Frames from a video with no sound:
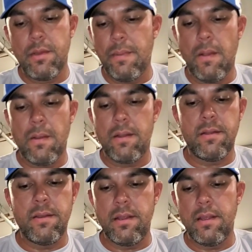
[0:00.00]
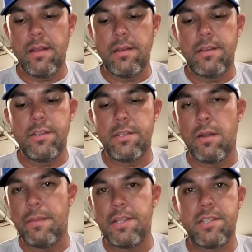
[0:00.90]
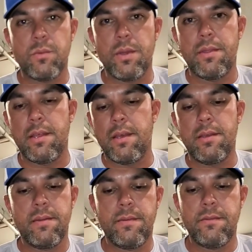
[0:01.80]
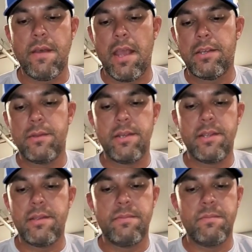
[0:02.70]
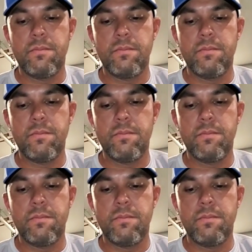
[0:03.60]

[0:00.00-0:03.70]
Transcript: apart and you start messing with the factory